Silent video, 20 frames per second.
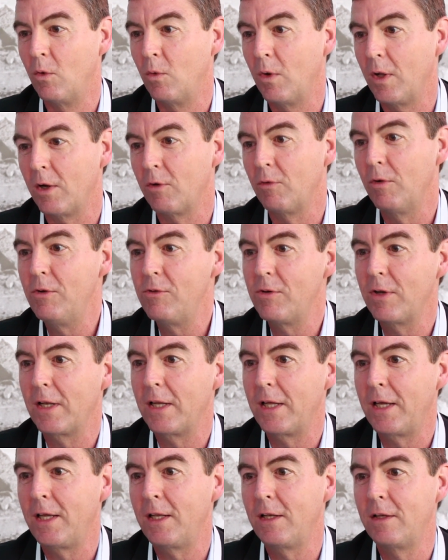Well,
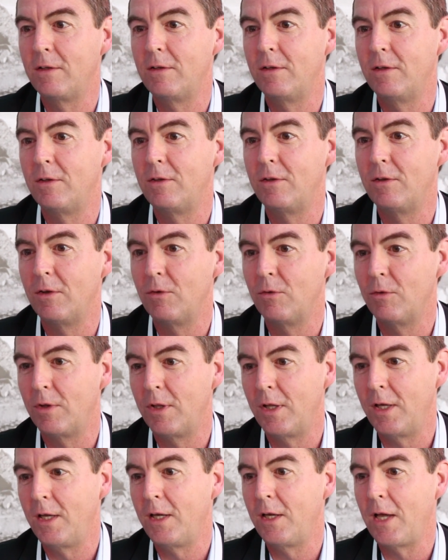originally,
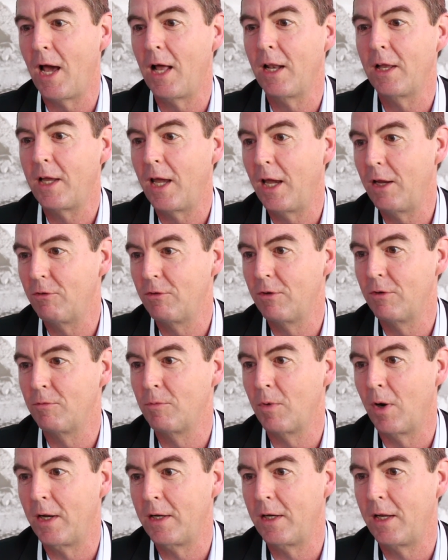the allocation of
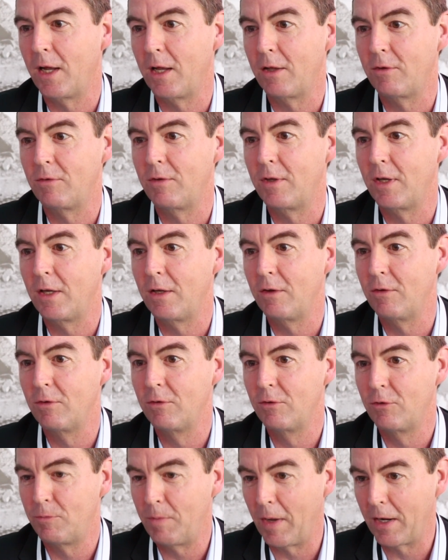
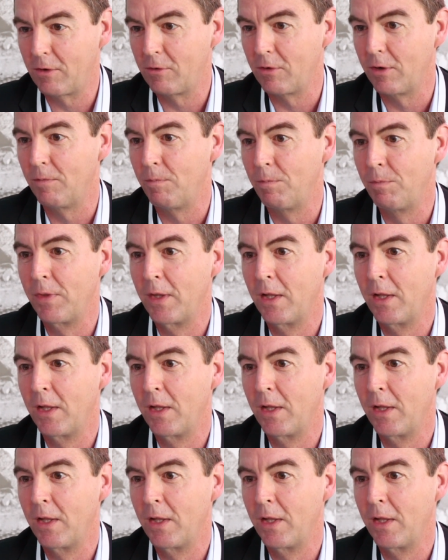broadcasting spectrum